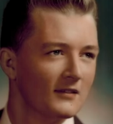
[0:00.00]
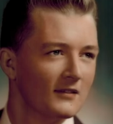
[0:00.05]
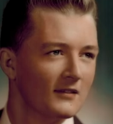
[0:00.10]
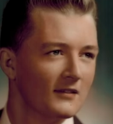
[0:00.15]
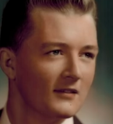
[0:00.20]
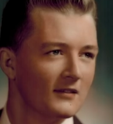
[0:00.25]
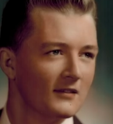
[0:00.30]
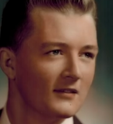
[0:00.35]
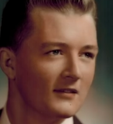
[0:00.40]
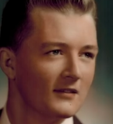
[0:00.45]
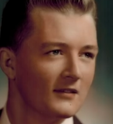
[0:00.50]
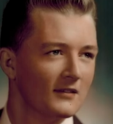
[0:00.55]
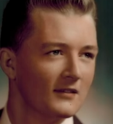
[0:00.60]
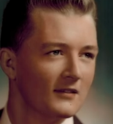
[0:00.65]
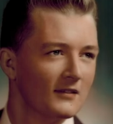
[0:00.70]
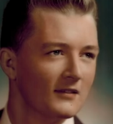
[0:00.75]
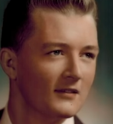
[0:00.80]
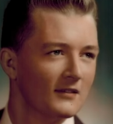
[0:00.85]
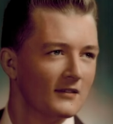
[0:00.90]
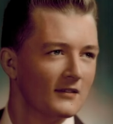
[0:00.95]

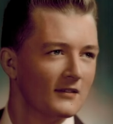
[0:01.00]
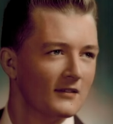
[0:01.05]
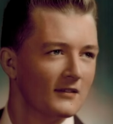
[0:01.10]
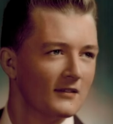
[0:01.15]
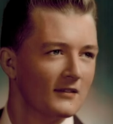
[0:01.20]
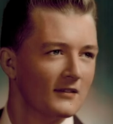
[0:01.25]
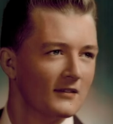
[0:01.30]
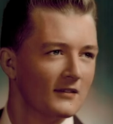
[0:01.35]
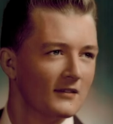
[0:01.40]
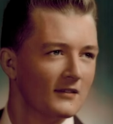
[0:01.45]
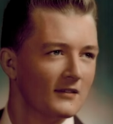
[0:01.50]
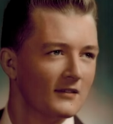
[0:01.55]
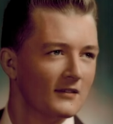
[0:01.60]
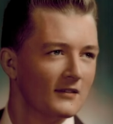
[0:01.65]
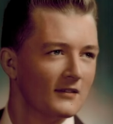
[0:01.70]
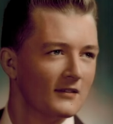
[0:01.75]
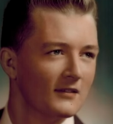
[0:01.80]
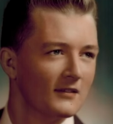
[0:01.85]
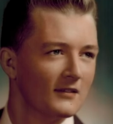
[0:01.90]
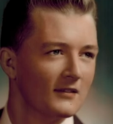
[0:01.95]

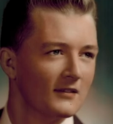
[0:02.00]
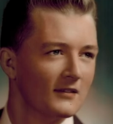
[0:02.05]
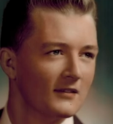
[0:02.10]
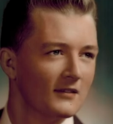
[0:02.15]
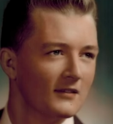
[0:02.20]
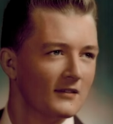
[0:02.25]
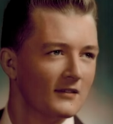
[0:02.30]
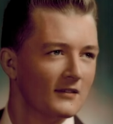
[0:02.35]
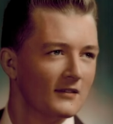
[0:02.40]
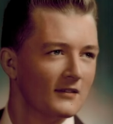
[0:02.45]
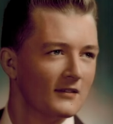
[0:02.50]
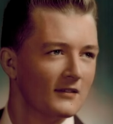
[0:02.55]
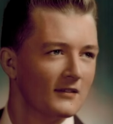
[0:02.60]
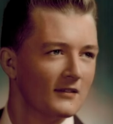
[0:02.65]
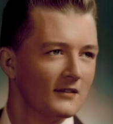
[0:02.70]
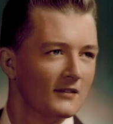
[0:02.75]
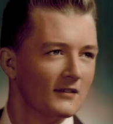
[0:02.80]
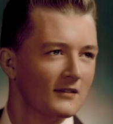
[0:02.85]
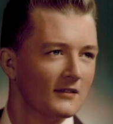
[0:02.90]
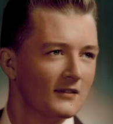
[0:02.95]

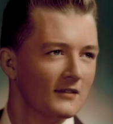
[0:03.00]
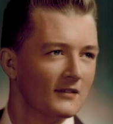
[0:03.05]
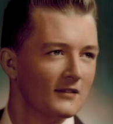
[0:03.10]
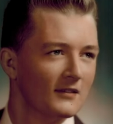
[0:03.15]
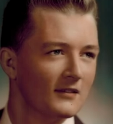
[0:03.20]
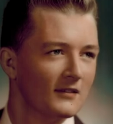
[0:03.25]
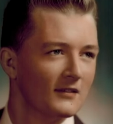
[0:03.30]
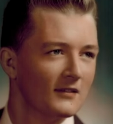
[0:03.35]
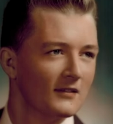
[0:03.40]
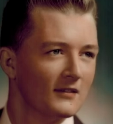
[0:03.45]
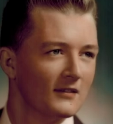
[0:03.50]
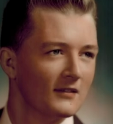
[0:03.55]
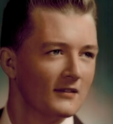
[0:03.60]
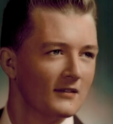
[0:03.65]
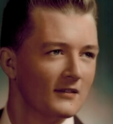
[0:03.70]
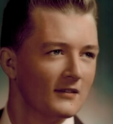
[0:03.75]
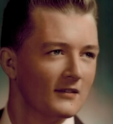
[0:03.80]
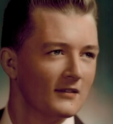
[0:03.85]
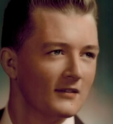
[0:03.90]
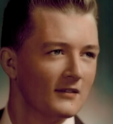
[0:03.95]

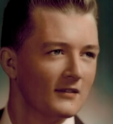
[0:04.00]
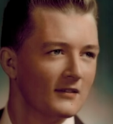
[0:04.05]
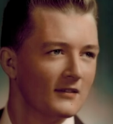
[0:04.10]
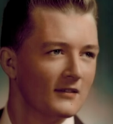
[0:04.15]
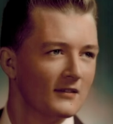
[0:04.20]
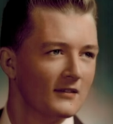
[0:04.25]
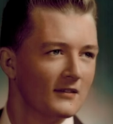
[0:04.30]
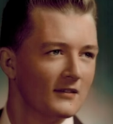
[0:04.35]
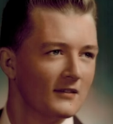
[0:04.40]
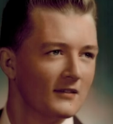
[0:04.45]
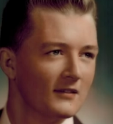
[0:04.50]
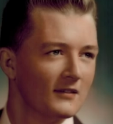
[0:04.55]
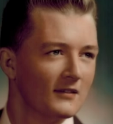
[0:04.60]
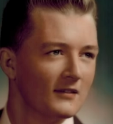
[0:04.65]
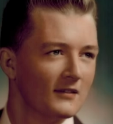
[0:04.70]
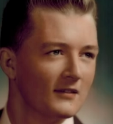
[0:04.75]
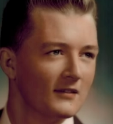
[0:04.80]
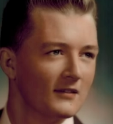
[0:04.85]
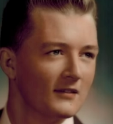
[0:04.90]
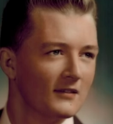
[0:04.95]

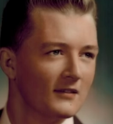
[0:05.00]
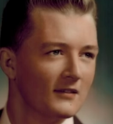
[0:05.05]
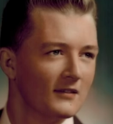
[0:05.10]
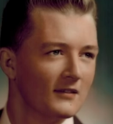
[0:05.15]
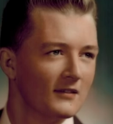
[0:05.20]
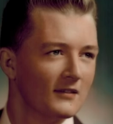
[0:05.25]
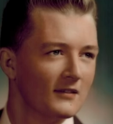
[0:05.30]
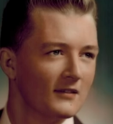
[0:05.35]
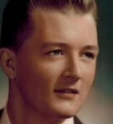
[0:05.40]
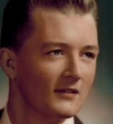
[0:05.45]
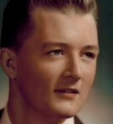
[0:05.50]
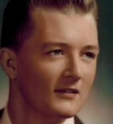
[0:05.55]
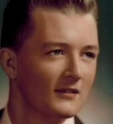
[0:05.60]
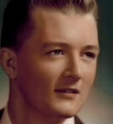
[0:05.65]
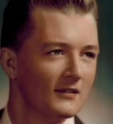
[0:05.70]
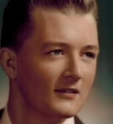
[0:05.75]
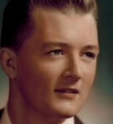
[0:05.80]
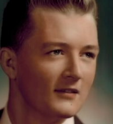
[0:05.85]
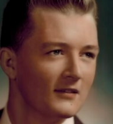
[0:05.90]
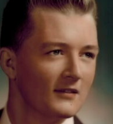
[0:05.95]

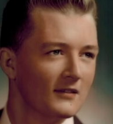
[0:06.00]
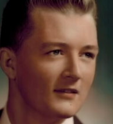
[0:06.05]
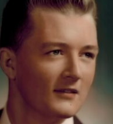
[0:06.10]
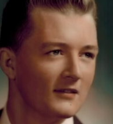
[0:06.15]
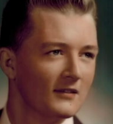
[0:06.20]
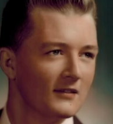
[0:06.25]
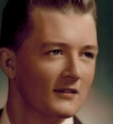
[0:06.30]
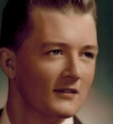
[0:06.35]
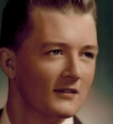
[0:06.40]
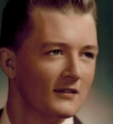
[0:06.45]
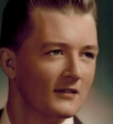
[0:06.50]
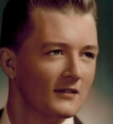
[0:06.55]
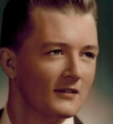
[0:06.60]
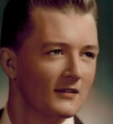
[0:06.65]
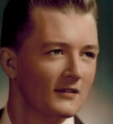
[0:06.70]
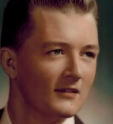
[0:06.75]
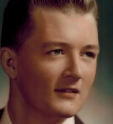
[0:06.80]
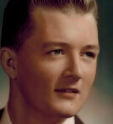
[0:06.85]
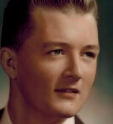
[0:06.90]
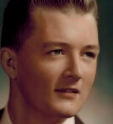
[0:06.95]

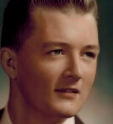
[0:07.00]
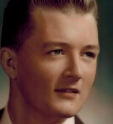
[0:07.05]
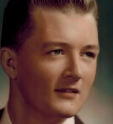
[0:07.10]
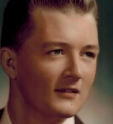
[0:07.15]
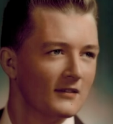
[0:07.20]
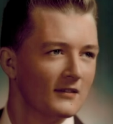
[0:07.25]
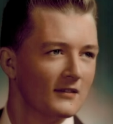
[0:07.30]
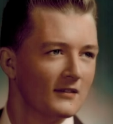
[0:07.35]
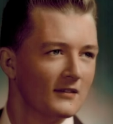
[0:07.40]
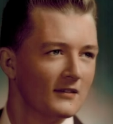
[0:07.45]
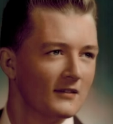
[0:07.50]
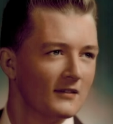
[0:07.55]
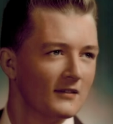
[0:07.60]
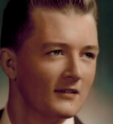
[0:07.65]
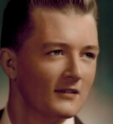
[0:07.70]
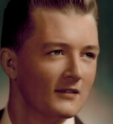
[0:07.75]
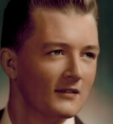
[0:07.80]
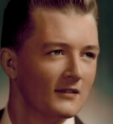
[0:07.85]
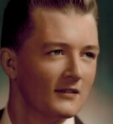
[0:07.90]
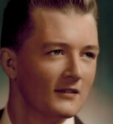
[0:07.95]
(silent)